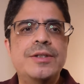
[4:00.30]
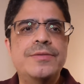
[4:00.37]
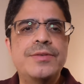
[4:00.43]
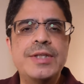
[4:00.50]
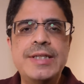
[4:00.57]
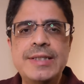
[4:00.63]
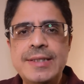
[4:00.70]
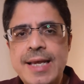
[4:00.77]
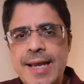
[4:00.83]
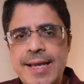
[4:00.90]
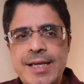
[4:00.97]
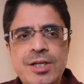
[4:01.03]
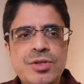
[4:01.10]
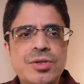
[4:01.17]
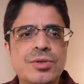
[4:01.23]
of these
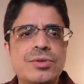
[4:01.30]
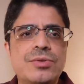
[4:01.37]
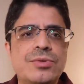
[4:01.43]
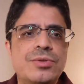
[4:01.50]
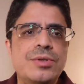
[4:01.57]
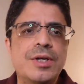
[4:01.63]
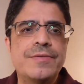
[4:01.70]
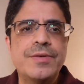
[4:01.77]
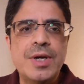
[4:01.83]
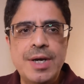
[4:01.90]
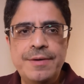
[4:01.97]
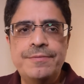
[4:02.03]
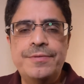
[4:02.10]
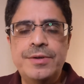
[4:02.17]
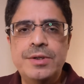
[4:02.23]
angels of
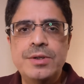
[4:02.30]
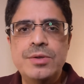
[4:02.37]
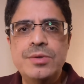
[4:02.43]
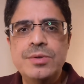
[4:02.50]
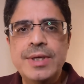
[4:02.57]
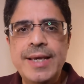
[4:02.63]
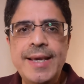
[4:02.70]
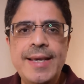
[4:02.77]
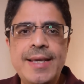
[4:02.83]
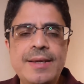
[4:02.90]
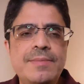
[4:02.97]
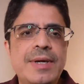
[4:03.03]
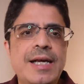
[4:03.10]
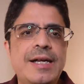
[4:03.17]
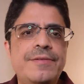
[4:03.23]
comfort who
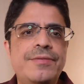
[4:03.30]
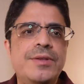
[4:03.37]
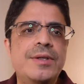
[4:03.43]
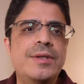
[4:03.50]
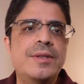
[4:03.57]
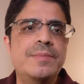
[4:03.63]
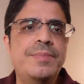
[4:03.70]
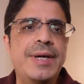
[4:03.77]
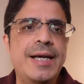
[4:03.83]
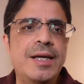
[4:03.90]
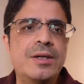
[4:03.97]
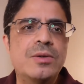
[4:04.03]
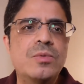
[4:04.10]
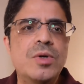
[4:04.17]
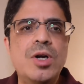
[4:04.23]
came after the
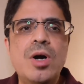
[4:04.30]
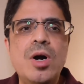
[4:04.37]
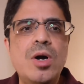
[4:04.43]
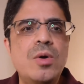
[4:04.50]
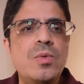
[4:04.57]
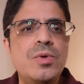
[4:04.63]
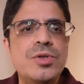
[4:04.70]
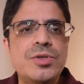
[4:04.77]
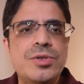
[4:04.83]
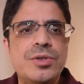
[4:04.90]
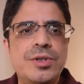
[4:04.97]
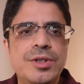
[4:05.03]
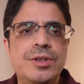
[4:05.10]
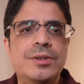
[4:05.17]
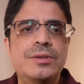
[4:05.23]
battle when all was
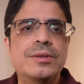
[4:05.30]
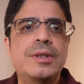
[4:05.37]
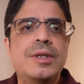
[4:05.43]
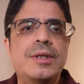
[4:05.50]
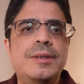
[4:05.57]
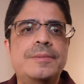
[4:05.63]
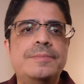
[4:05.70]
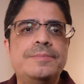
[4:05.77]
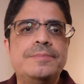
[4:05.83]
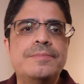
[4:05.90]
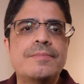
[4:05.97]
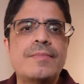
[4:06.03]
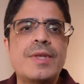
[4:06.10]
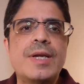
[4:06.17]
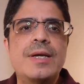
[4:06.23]
still
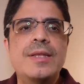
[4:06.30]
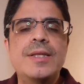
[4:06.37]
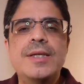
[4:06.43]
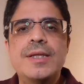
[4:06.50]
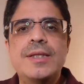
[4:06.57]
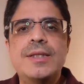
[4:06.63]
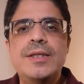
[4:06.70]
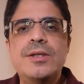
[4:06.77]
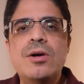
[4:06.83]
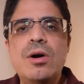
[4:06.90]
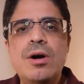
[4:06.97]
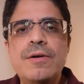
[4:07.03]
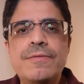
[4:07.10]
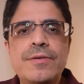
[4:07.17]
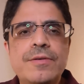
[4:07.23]
than in the
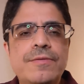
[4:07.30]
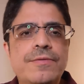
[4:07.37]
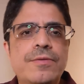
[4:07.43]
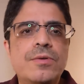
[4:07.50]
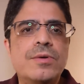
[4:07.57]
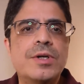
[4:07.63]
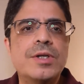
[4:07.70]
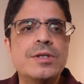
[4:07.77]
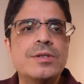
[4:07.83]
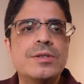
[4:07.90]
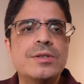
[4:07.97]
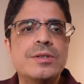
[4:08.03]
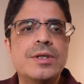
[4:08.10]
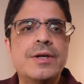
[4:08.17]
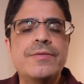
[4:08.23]
awful
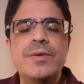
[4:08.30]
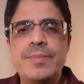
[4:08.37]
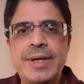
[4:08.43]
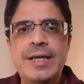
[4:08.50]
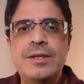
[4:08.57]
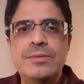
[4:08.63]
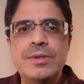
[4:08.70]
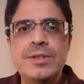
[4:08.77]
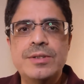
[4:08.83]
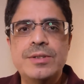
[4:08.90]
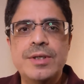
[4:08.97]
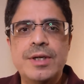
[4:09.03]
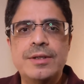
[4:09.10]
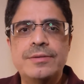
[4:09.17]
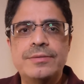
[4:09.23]
force of the battle
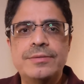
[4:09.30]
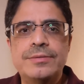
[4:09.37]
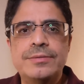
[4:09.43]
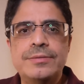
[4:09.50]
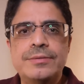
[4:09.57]
itself.